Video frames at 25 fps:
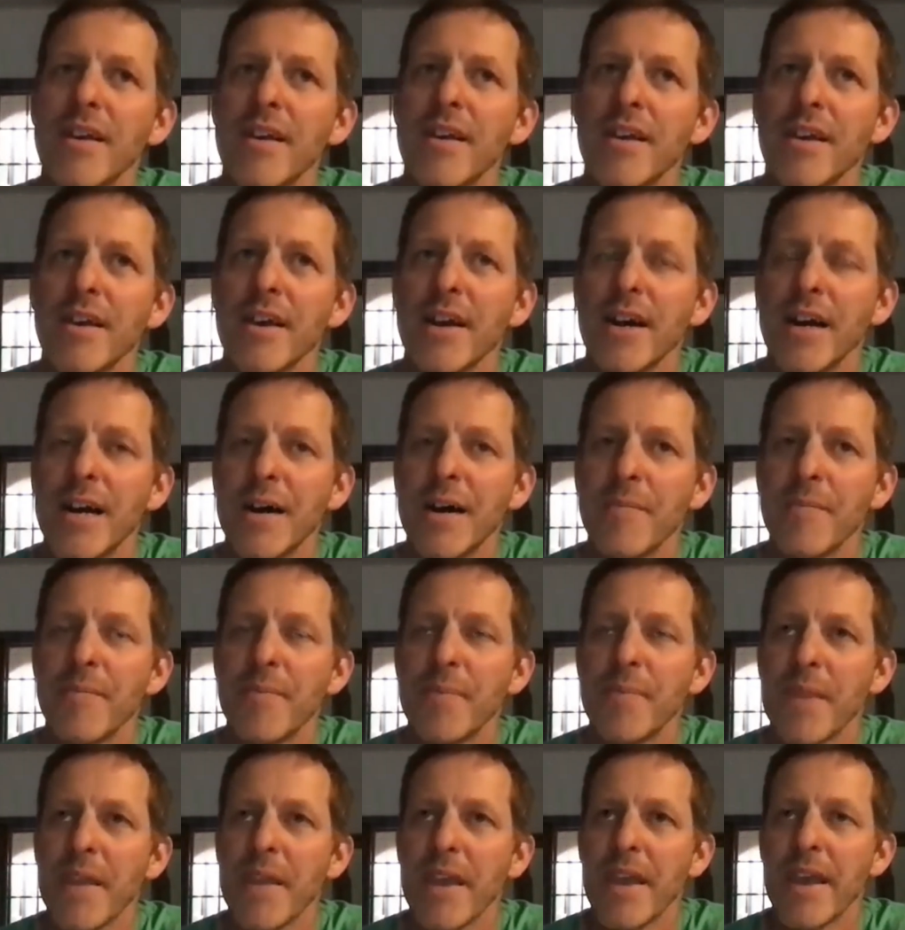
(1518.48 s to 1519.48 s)

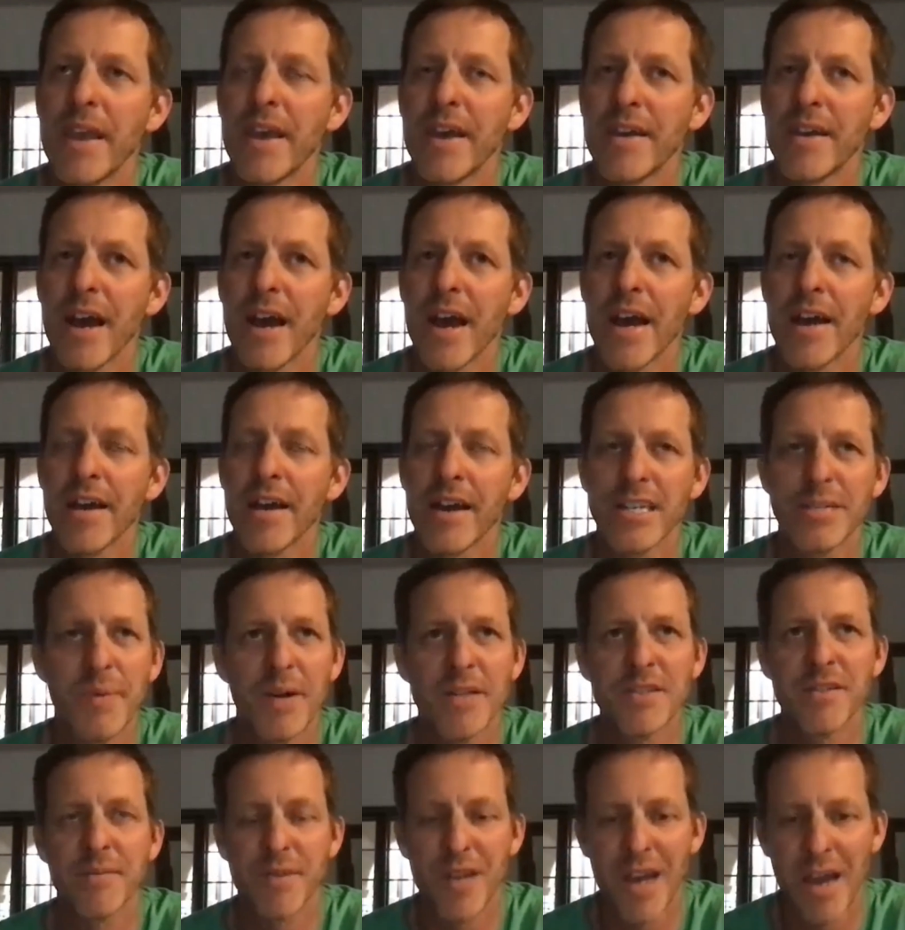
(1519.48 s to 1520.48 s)
And I
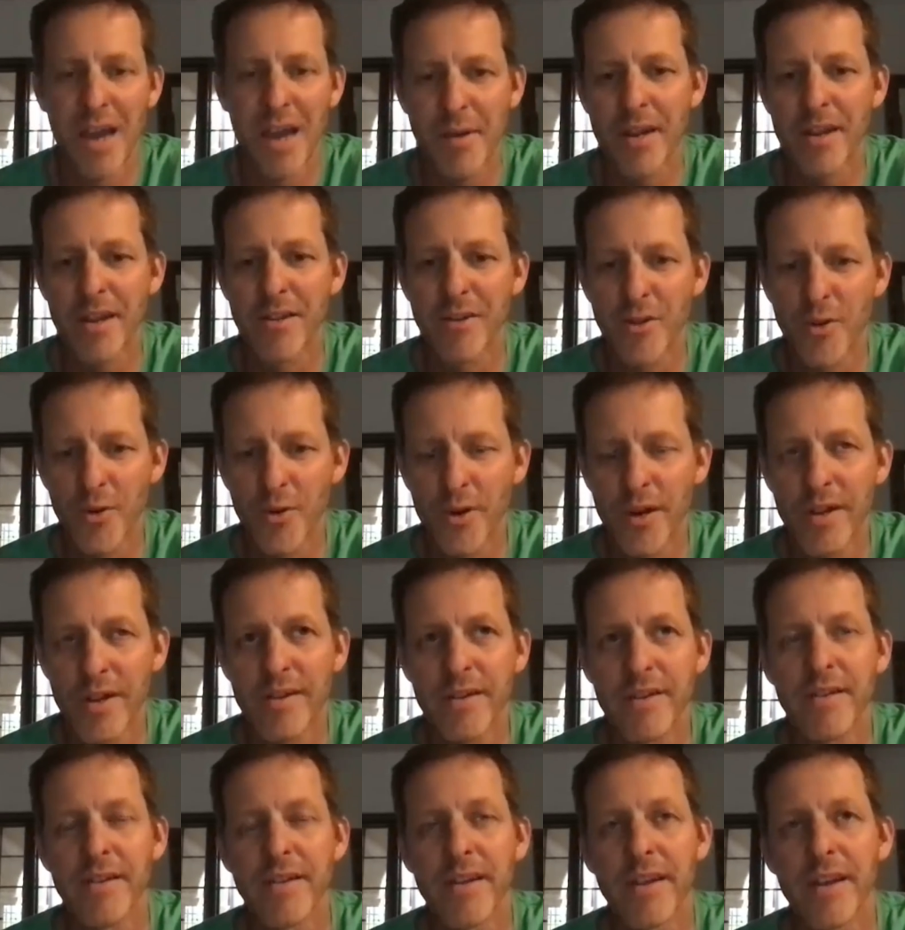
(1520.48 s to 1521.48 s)
spent some time at
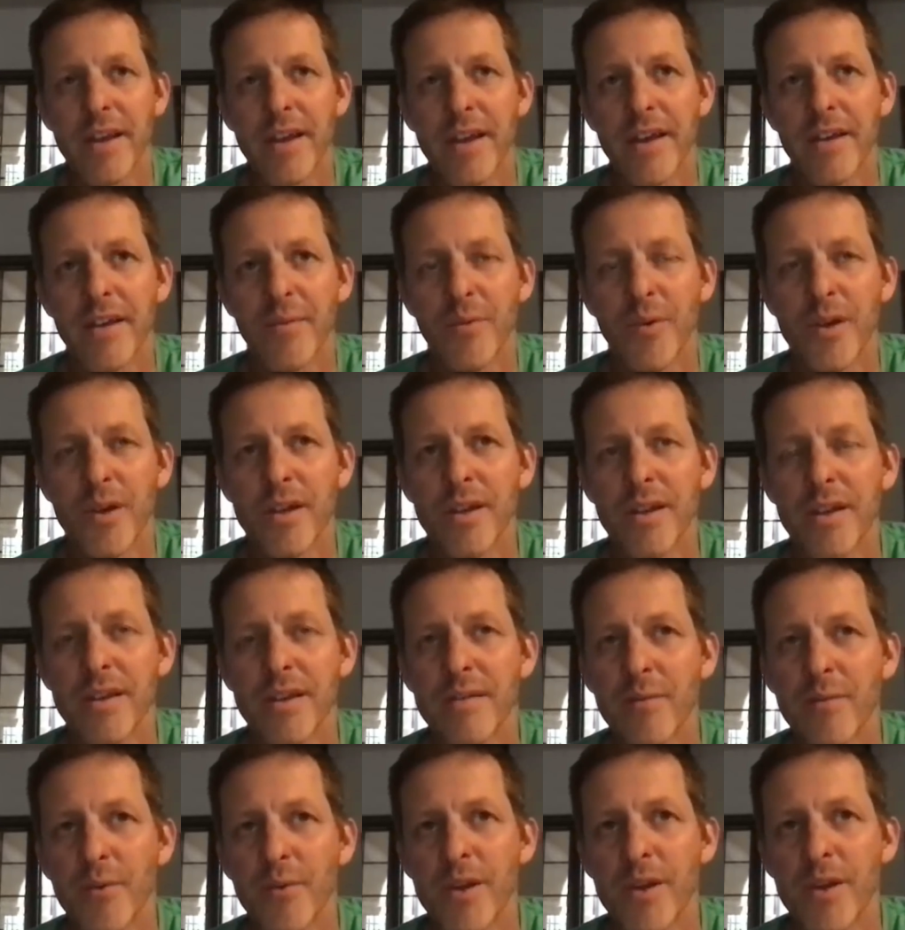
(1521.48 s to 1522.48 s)
Intuit and
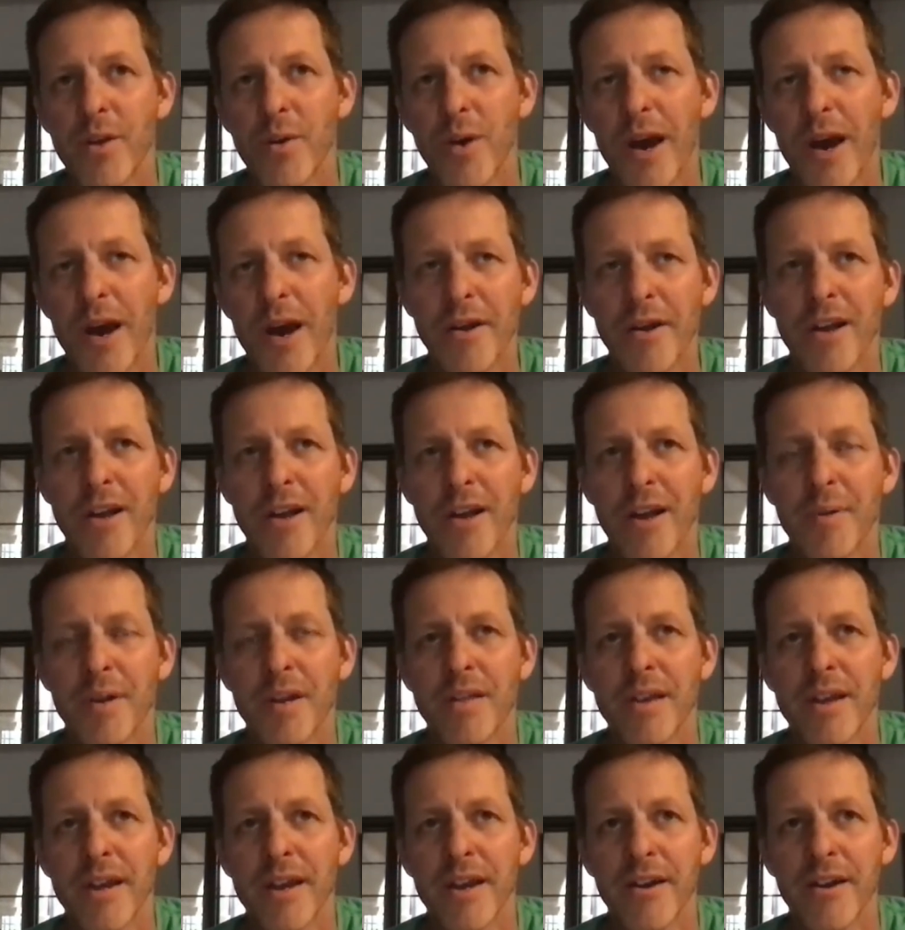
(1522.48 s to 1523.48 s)
we acquired a company
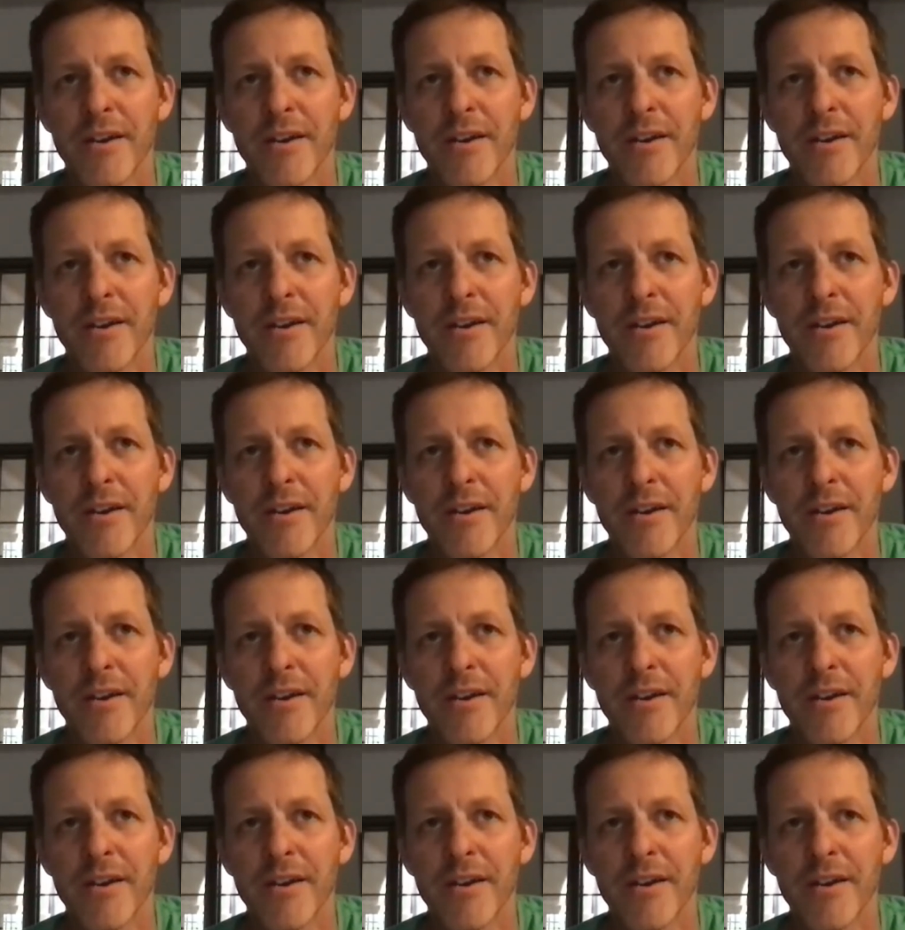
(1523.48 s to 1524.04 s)
there